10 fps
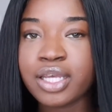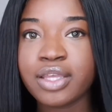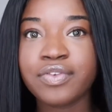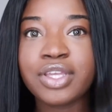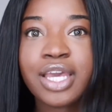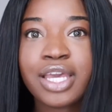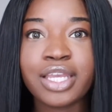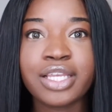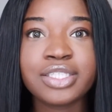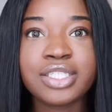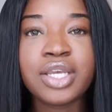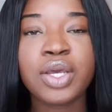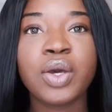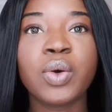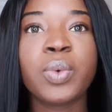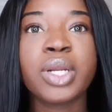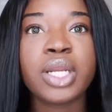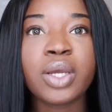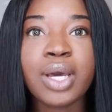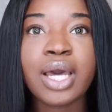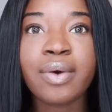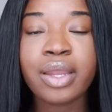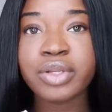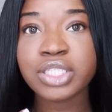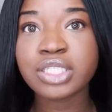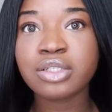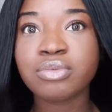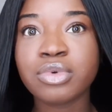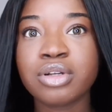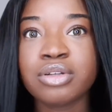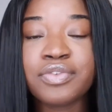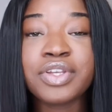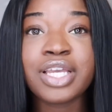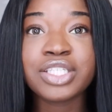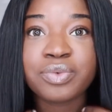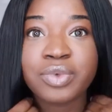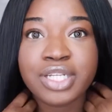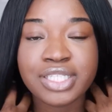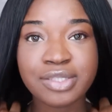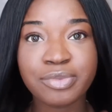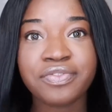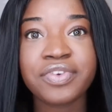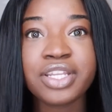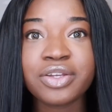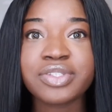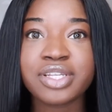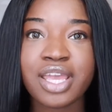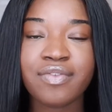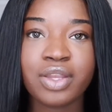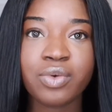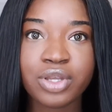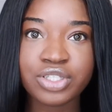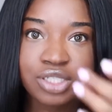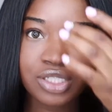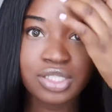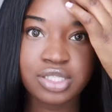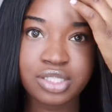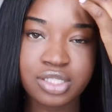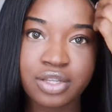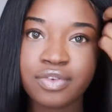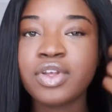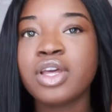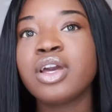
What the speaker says: If you guys want to know how if you guys want to see more videos or have any questions and stuff